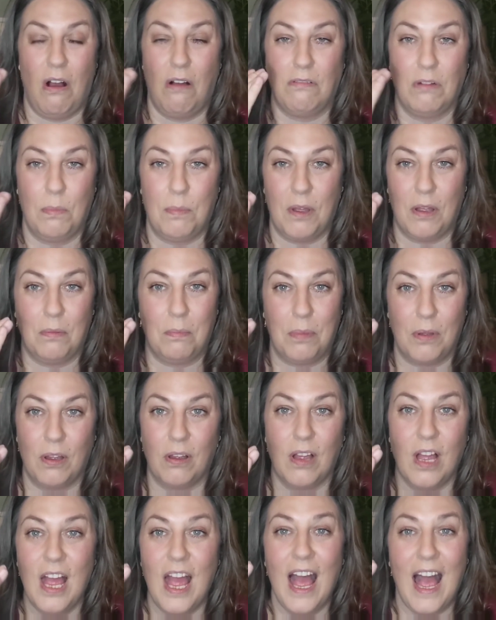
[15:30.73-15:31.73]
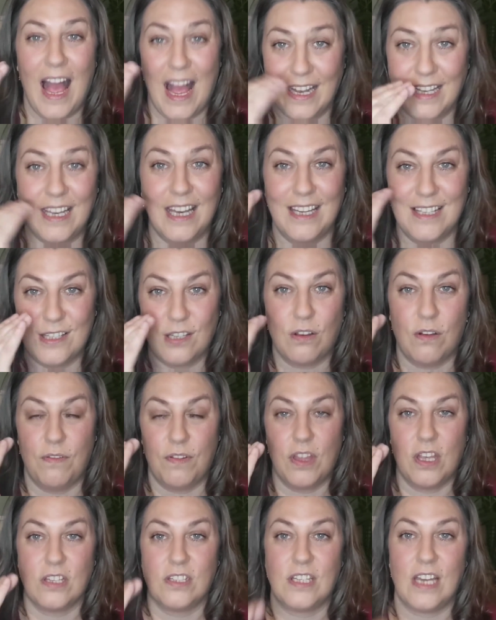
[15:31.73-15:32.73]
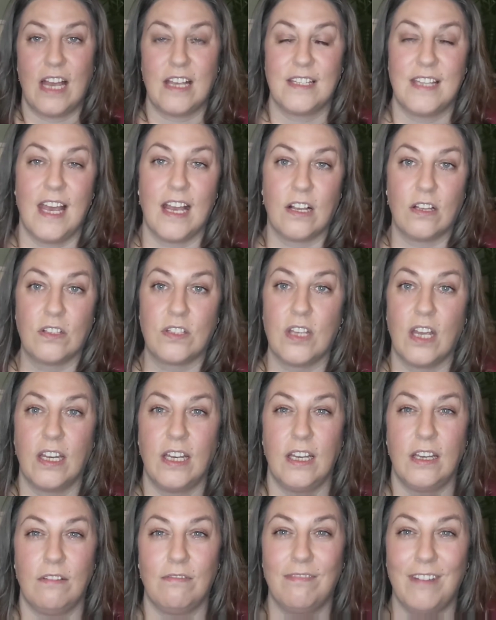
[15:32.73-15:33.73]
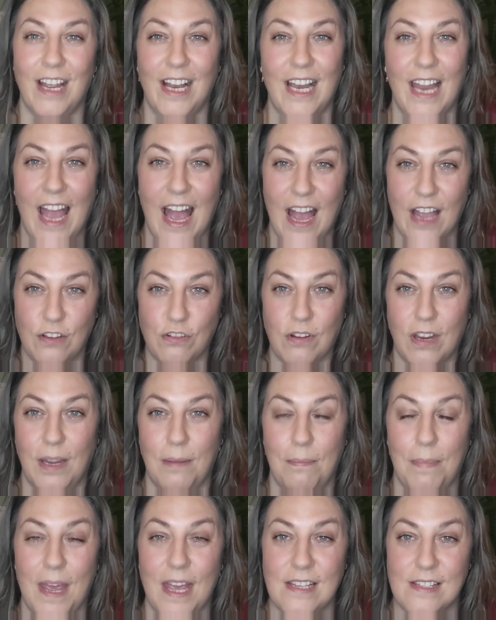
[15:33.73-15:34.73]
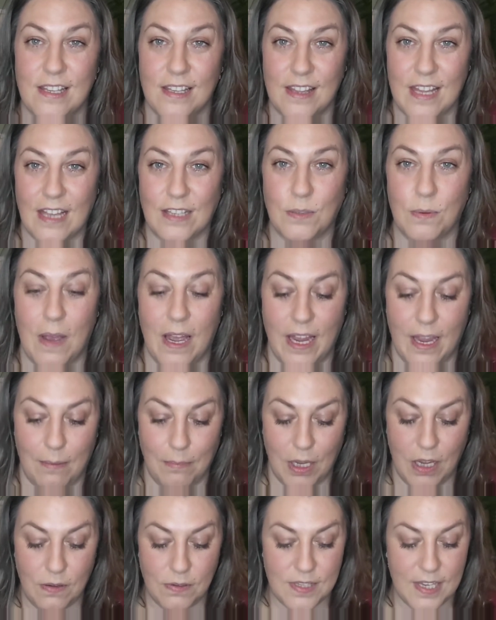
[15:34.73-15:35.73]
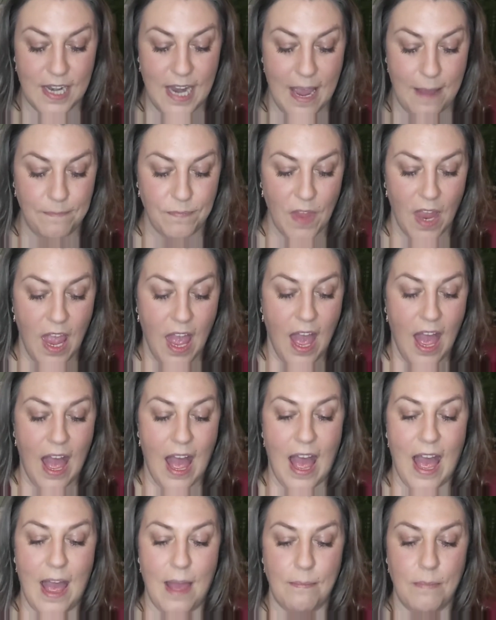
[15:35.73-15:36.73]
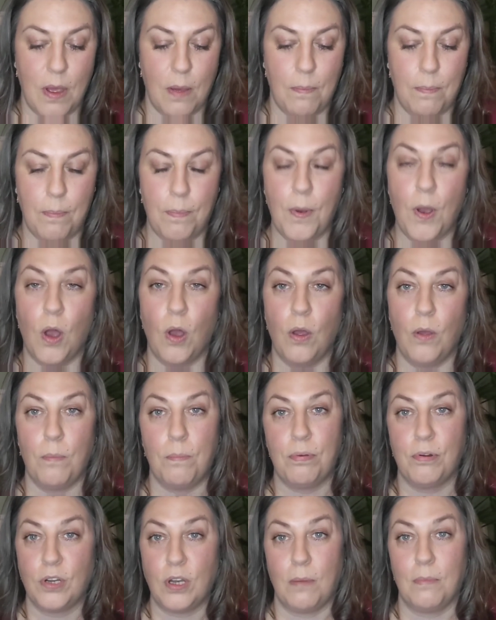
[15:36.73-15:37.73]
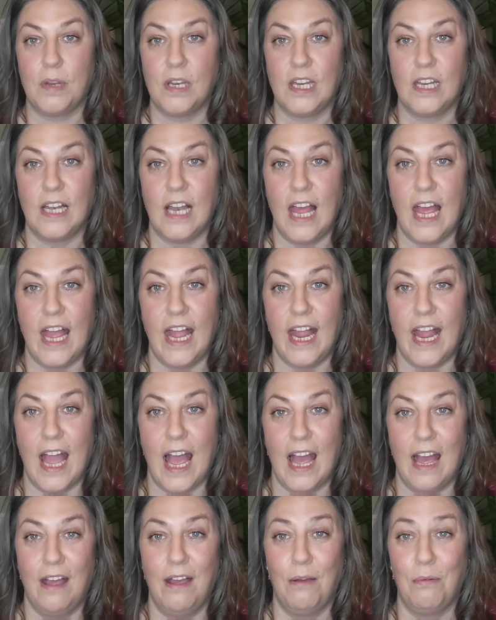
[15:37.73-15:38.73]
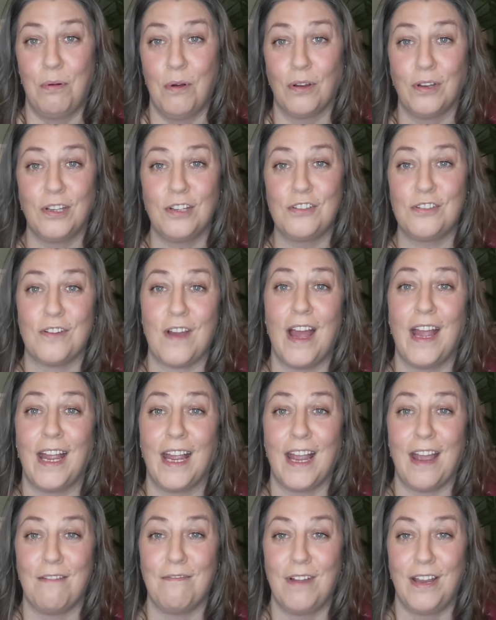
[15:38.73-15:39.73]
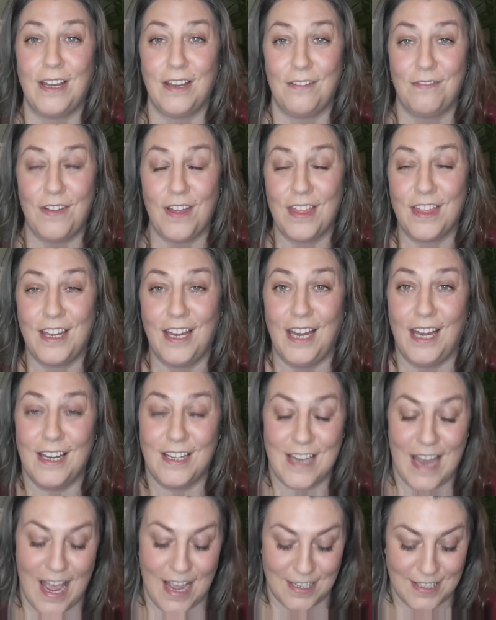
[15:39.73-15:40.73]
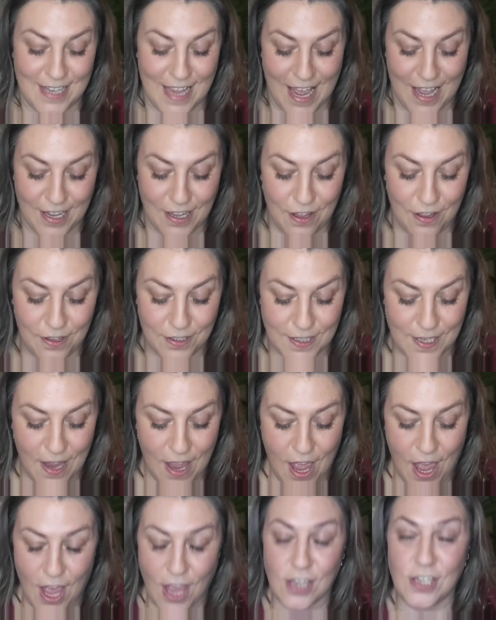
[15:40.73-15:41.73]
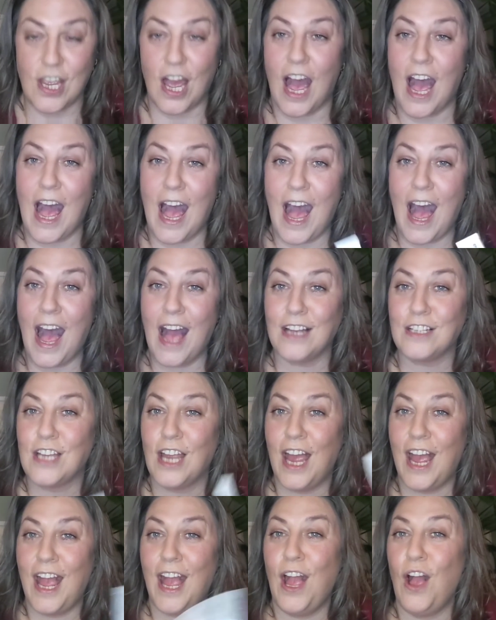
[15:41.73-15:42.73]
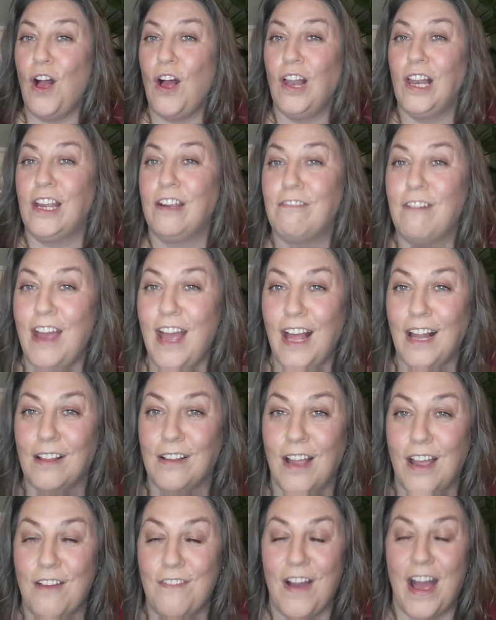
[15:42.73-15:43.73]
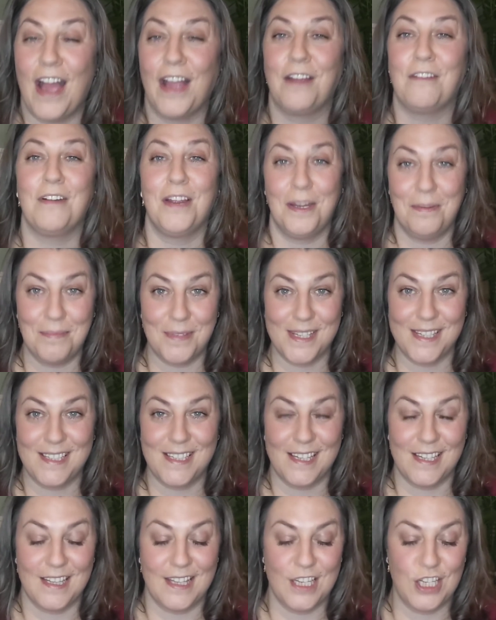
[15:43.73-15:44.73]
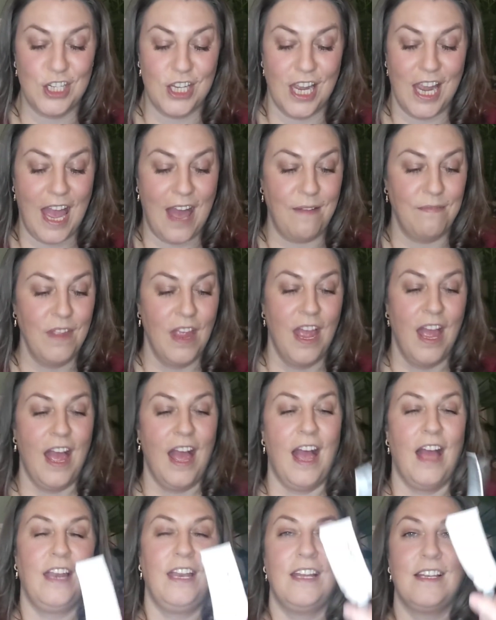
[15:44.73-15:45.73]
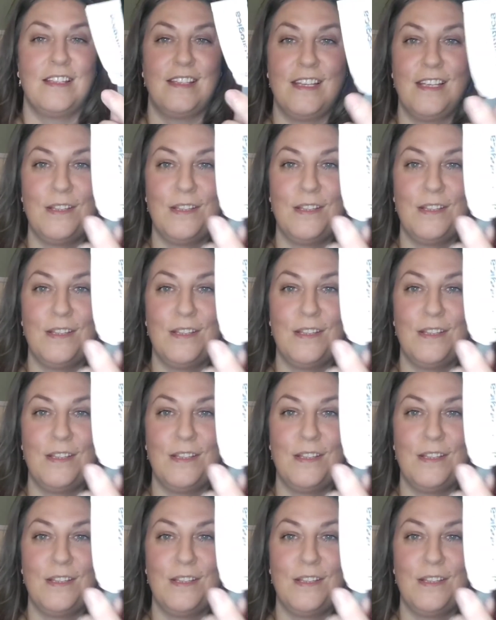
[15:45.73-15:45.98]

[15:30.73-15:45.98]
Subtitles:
horrible, but I need to cover those dark circles, so I need a really hydrating base, and that's why I'm using it. But predominantly I want to try and get rid of the dark circles. So I had a holy grail of eye creams until this year, and it is